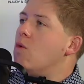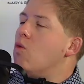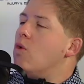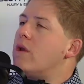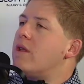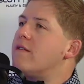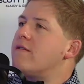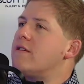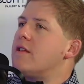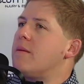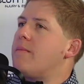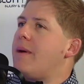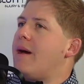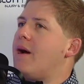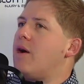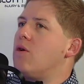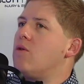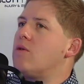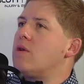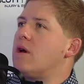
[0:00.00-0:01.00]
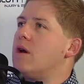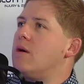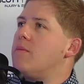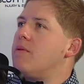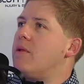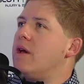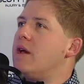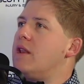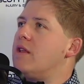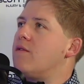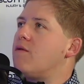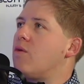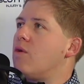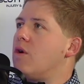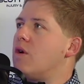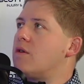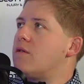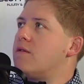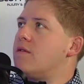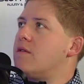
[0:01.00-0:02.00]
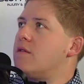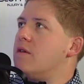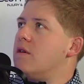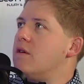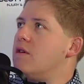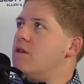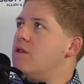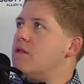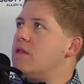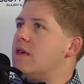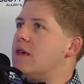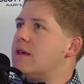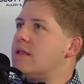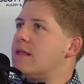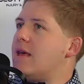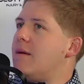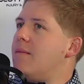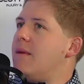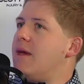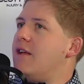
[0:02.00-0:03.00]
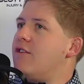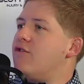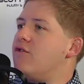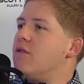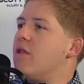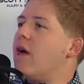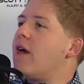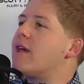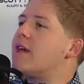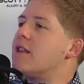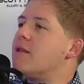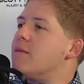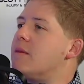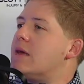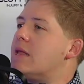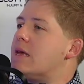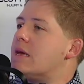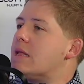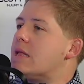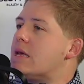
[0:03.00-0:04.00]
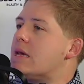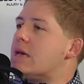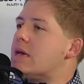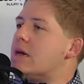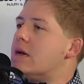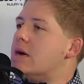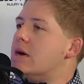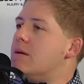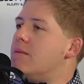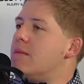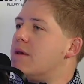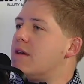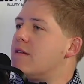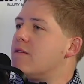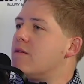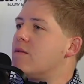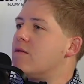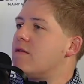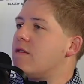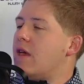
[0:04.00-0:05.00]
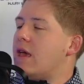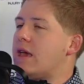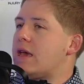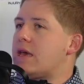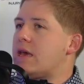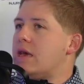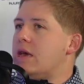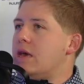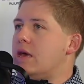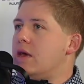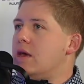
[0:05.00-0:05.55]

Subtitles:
What is it about plaintiff work that you think that made you like it immediately? Because it was like